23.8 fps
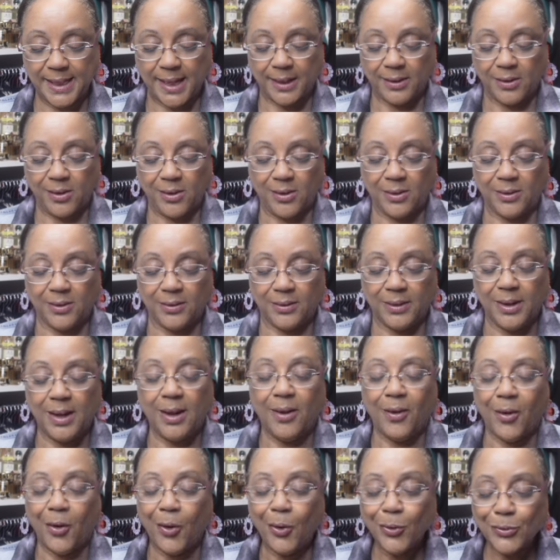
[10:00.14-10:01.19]
that are
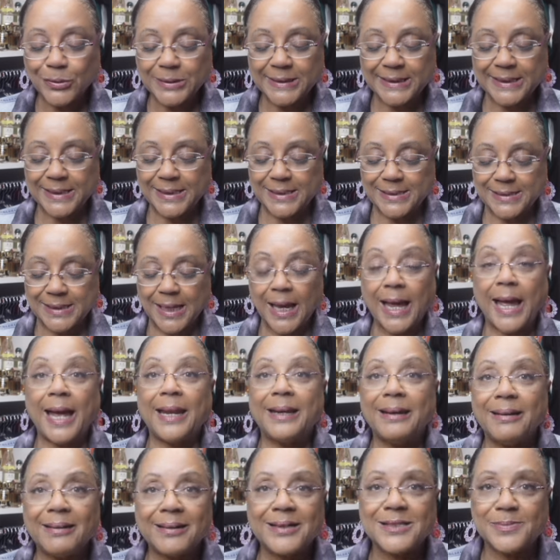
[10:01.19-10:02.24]
oldies and
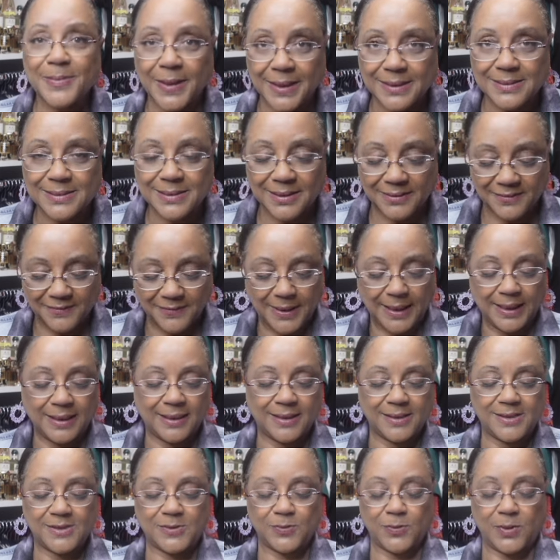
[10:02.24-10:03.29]
inexpensive.
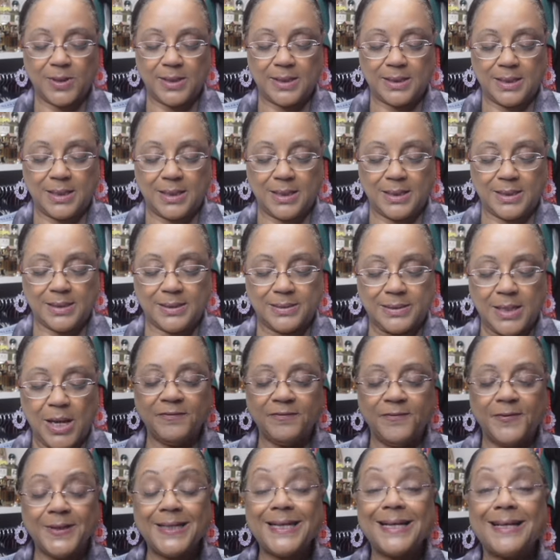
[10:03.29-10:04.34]
This one is
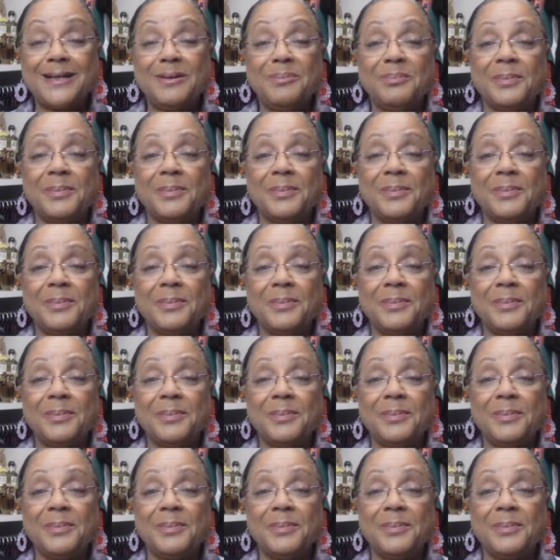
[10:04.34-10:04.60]
Vanilla